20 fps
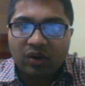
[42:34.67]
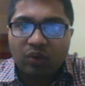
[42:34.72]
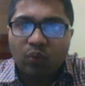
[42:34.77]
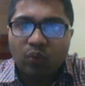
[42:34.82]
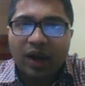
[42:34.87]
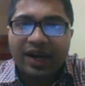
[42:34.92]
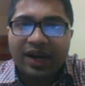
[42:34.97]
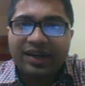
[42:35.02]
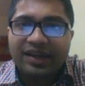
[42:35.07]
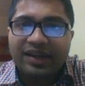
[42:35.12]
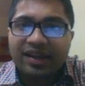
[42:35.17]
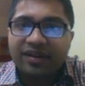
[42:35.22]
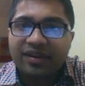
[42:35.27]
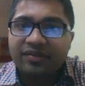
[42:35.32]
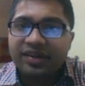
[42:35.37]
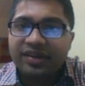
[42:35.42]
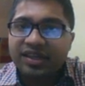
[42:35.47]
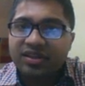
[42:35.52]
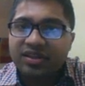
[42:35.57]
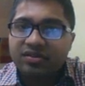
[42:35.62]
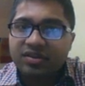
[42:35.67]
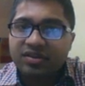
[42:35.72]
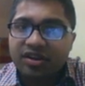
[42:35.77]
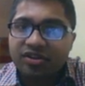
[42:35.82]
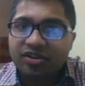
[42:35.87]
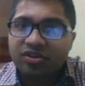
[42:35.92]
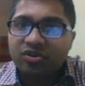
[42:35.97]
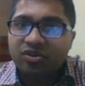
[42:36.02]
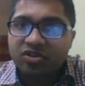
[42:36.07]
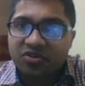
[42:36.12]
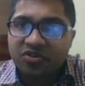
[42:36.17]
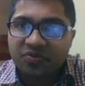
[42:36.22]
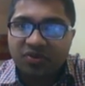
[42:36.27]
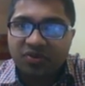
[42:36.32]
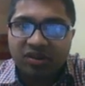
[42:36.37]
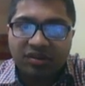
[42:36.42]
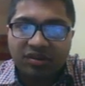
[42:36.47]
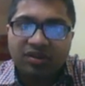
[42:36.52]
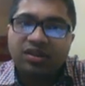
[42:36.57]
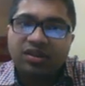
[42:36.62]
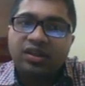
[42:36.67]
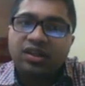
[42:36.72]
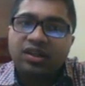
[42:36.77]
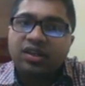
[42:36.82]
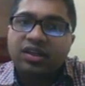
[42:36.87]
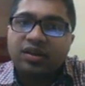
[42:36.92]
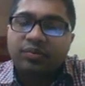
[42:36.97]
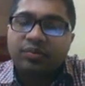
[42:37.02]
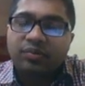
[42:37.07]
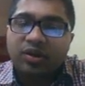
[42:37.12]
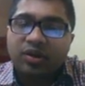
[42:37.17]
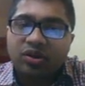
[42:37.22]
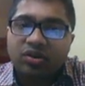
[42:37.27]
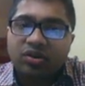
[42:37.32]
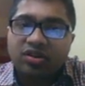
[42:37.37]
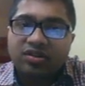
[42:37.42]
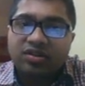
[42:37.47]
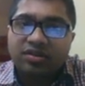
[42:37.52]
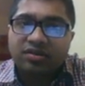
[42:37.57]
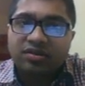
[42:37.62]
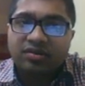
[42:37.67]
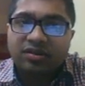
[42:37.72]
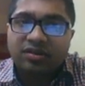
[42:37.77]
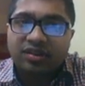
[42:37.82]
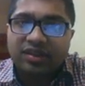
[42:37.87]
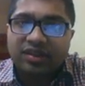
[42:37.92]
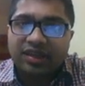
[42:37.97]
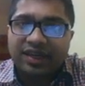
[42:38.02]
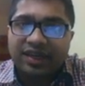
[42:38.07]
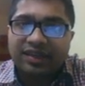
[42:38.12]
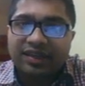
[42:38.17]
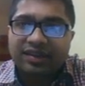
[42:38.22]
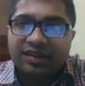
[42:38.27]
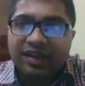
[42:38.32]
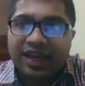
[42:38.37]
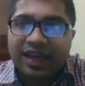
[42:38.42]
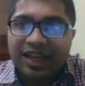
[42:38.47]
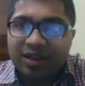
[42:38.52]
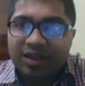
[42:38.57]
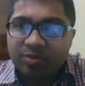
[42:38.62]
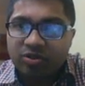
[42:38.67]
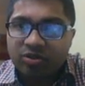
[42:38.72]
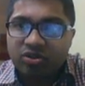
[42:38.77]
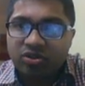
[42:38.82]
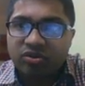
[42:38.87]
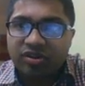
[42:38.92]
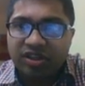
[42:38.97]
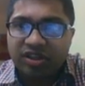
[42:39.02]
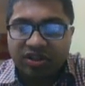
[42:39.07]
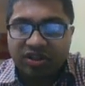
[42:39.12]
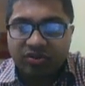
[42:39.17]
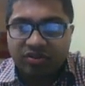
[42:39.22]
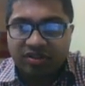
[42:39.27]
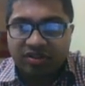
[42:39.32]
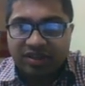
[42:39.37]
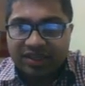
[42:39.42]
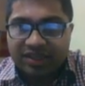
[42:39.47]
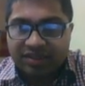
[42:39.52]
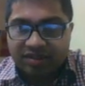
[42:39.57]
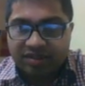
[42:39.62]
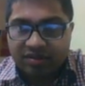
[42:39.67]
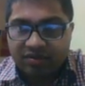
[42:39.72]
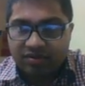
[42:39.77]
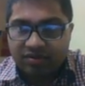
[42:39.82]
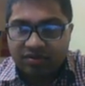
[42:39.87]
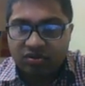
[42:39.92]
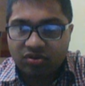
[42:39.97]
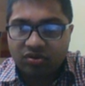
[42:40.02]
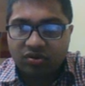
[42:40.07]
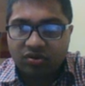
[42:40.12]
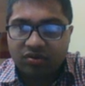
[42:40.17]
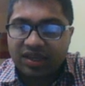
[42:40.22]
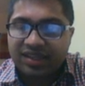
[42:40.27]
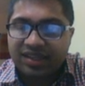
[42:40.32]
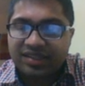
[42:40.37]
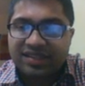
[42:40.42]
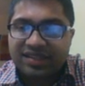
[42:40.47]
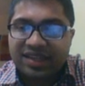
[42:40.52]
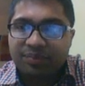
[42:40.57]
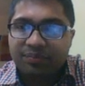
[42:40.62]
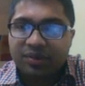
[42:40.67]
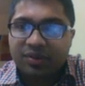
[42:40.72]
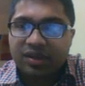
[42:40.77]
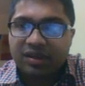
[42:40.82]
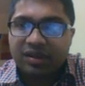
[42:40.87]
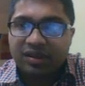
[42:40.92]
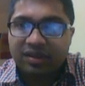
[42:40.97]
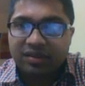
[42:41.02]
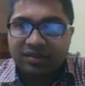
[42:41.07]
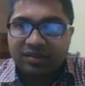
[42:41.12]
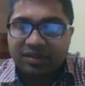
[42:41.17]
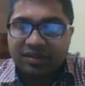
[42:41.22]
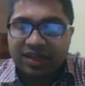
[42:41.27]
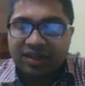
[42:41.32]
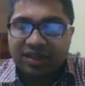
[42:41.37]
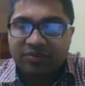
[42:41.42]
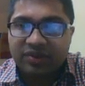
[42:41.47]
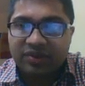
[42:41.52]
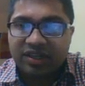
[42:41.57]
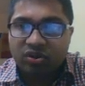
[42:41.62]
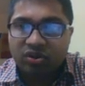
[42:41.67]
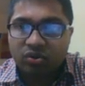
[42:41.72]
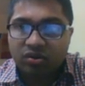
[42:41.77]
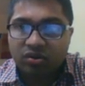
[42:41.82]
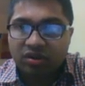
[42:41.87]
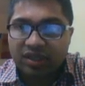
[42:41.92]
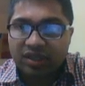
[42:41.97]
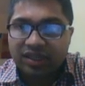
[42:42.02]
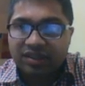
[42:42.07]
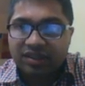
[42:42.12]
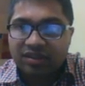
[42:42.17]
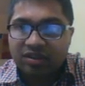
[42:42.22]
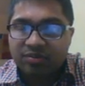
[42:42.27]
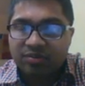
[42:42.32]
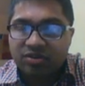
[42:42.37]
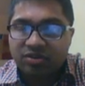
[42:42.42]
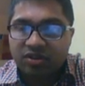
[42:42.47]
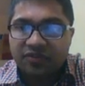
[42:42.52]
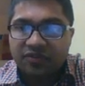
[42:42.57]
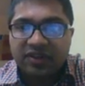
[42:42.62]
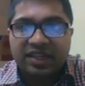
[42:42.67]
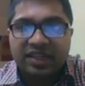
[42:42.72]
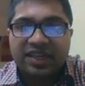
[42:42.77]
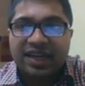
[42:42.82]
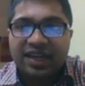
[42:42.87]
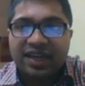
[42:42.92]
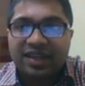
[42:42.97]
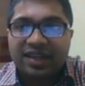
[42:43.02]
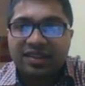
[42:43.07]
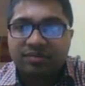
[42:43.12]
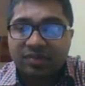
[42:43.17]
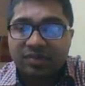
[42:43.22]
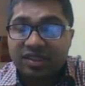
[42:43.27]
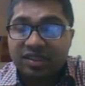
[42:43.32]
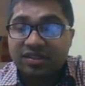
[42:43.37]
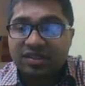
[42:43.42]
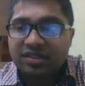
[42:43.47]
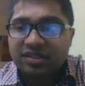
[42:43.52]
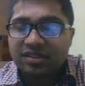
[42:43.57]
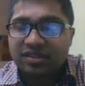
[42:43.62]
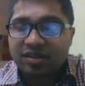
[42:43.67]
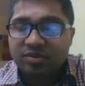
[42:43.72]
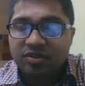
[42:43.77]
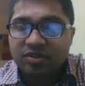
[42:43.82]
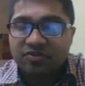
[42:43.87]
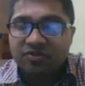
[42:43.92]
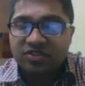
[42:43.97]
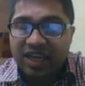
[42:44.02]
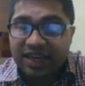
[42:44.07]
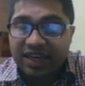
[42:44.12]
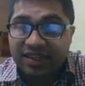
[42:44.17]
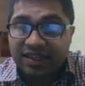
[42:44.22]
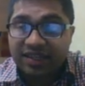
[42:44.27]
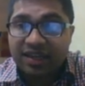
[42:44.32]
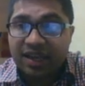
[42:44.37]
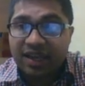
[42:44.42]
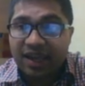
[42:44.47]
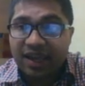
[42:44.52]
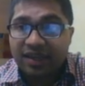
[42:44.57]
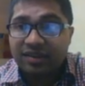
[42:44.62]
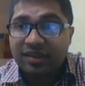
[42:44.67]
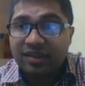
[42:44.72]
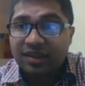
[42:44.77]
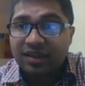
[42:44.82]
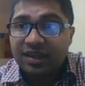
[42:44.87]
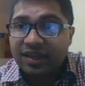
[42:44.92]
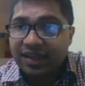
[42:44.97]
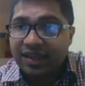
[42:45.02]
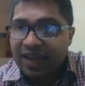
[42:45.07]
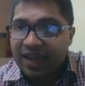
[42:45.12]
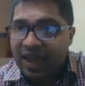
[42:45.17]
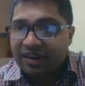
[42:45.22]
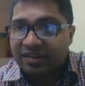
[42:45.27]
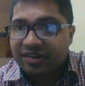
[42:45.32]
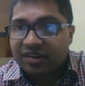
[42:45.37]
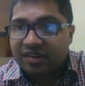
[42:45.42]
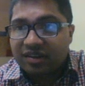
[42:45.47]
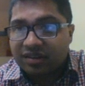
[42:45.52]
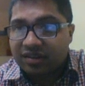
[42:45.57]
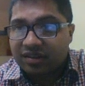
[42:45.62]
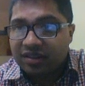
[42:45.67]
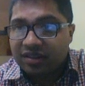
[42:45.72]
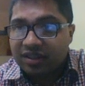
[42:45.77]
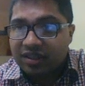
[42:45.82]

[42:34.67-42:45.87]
Why derivatives are useful? Because it helps to reduce risk. So example that we took in terms of India means in terms of China and Canada.